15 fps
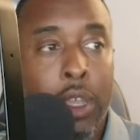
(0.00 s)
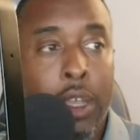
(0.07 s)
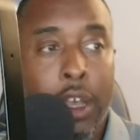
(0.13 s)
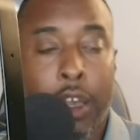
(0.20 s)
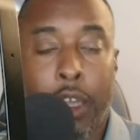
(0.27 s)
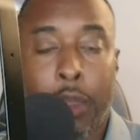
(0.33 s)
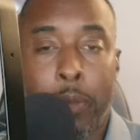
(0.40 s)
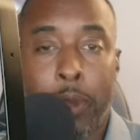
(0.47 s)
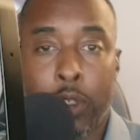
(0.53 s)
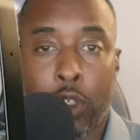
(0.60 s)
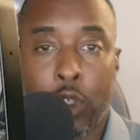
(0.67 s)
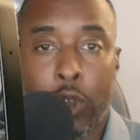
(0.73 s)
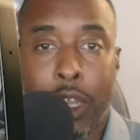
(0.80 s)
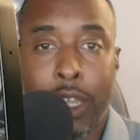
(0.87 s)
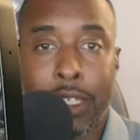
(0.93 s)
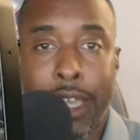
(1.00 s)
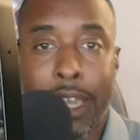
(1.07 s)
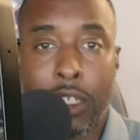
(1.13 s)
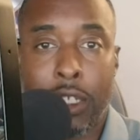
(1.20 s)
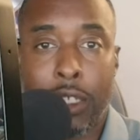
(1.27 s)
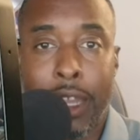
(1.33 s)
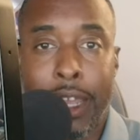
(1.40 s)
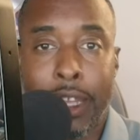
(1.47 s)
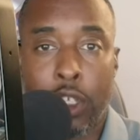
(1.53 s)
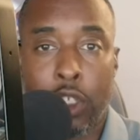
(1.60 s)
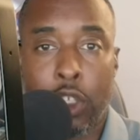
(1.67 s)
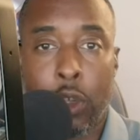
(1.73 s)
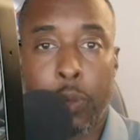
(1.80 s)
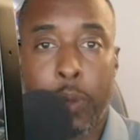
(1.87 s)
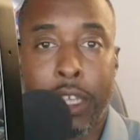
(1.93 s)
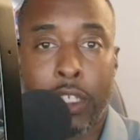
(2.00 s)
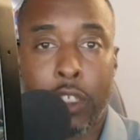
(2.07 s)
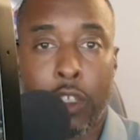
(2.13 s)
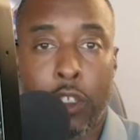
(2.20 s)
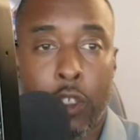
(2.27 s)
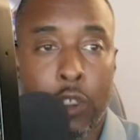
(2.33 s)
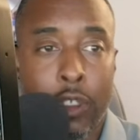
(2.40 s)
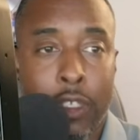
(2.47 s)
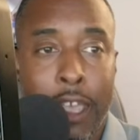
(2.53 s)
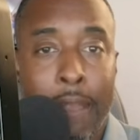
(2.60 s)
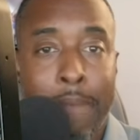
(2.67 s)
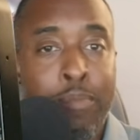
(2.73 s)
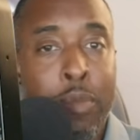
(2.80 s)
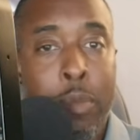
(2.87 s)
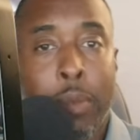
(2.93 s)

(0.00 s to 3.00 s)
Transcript: It was a transaction that actually took place on Tuesday,